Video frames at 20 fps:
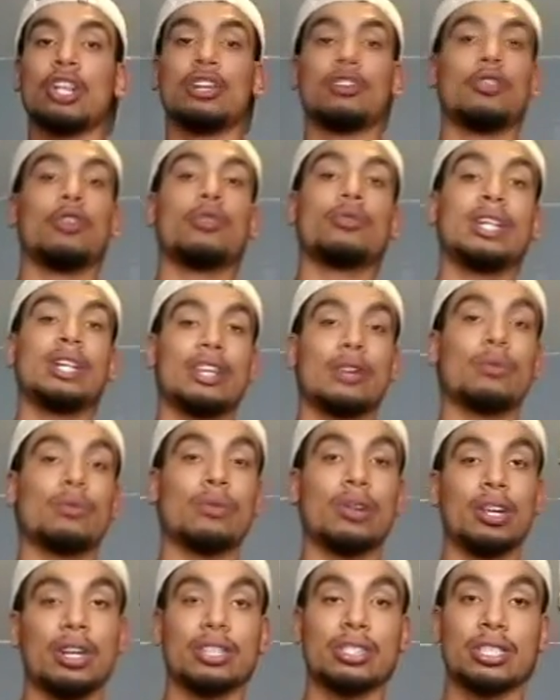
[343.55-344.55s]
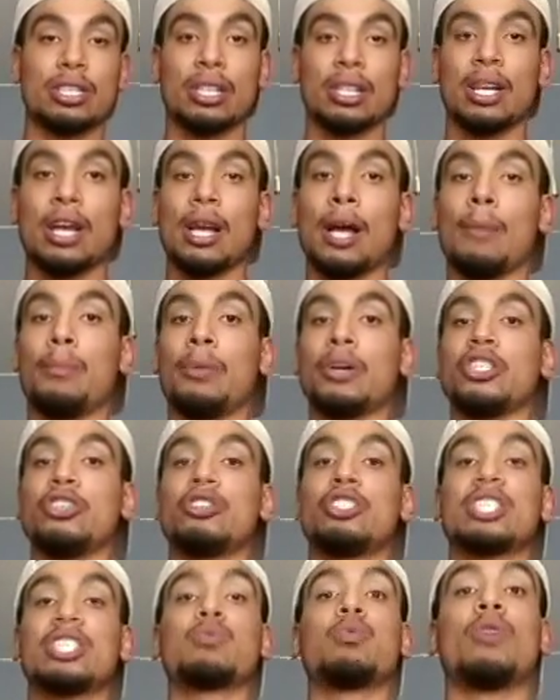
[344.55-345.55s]
No need to rush, but
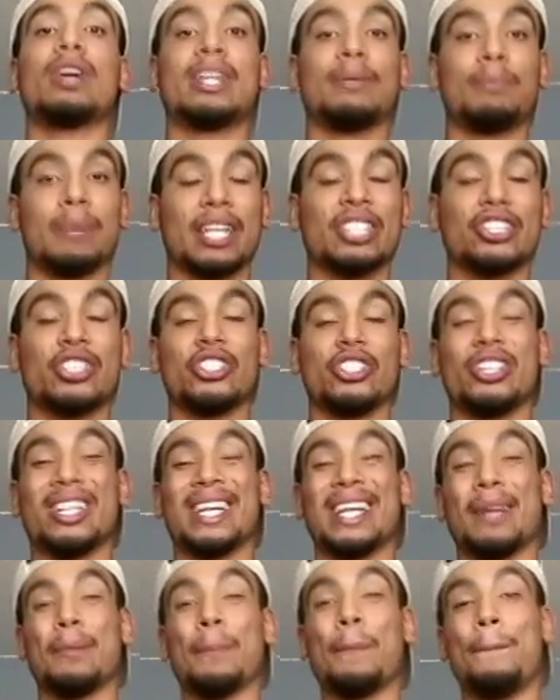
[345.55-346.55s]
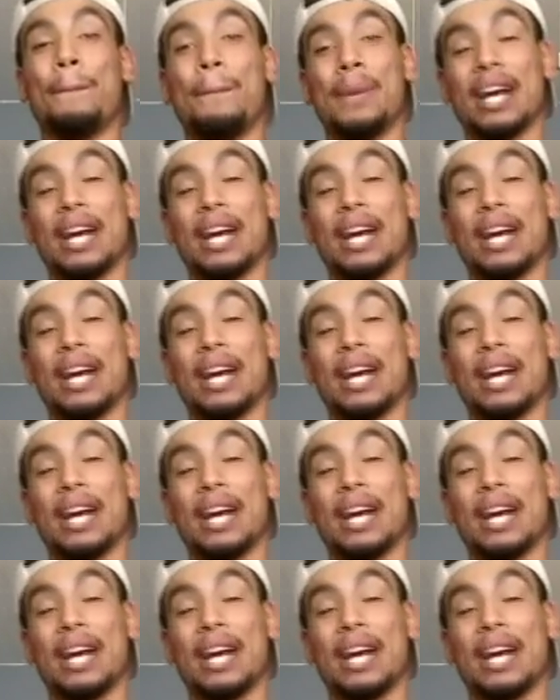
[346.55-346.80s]
you just want to make sure you're getting